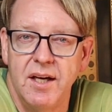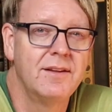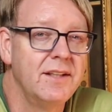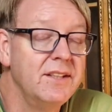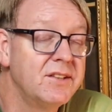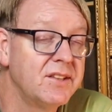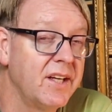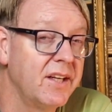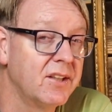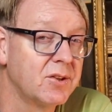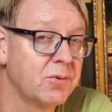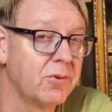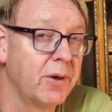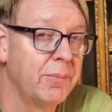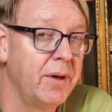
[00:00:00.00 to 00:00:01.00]
These
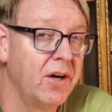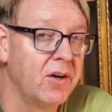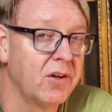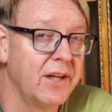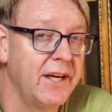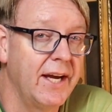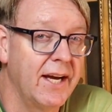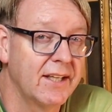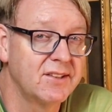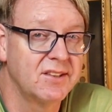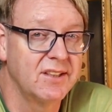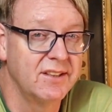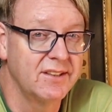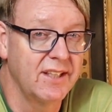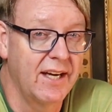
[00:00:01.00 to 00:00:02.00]
tales were apparently
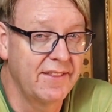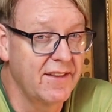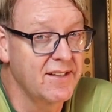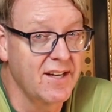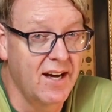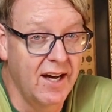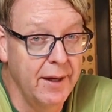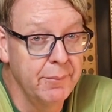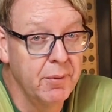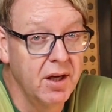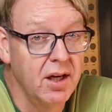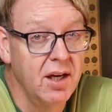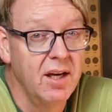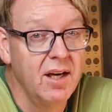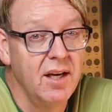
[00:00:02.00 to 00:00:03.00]
extant at the time,
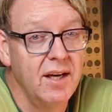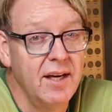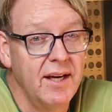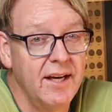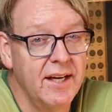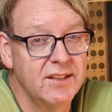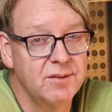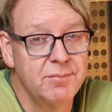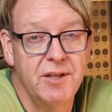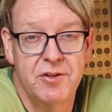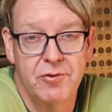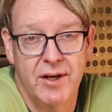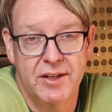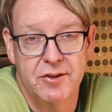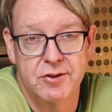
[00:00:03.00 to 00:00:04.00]
as Mint
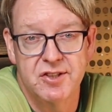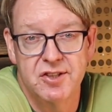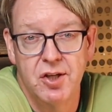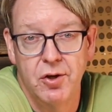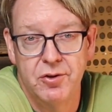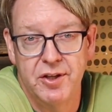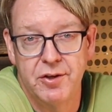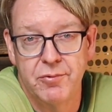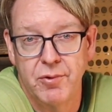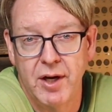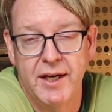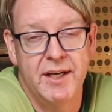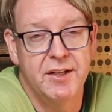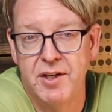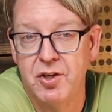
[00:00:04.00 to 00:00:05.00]
Director Snowden,
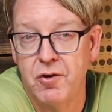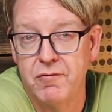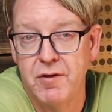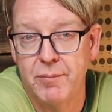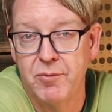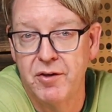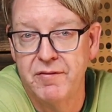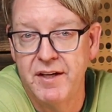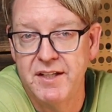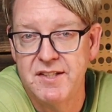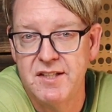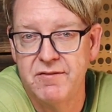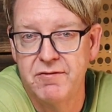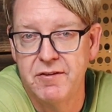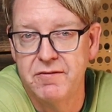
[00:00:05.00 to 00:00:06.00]
writing in November of
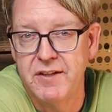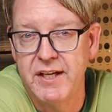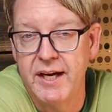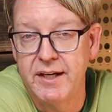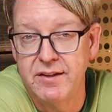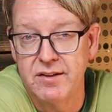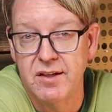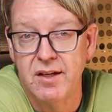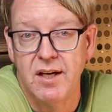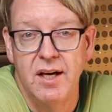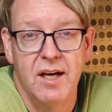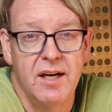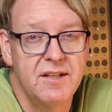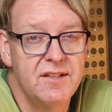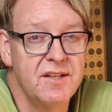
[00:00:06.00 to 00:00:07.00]
1858,
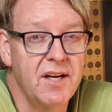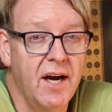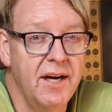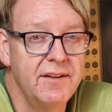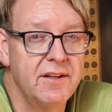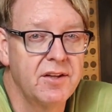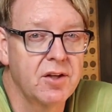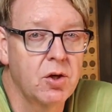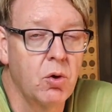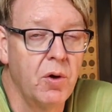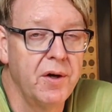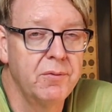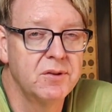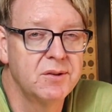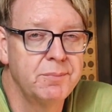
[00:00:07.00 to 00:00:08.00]
denied that the
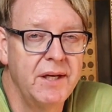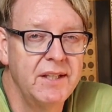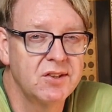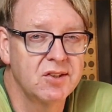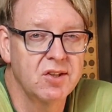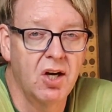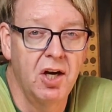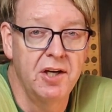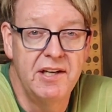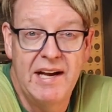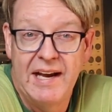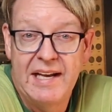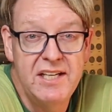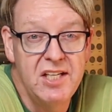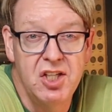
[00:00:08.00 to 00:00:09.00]
coin was based on
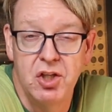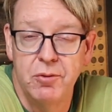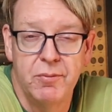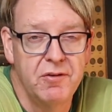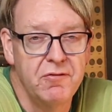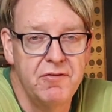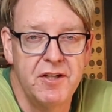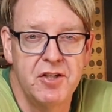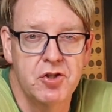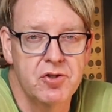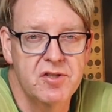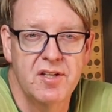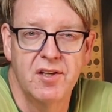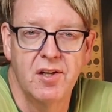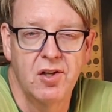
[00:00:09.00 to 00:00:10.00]
any human
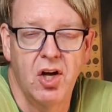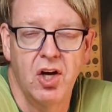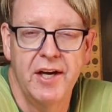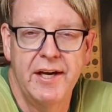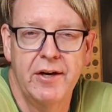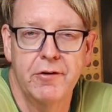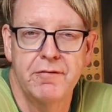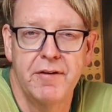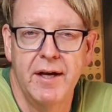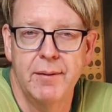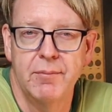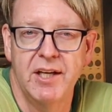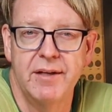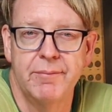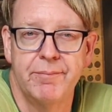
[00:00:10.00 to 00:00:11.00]
features in the Longacre
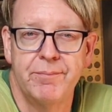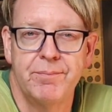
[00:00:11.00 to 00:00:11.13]
family.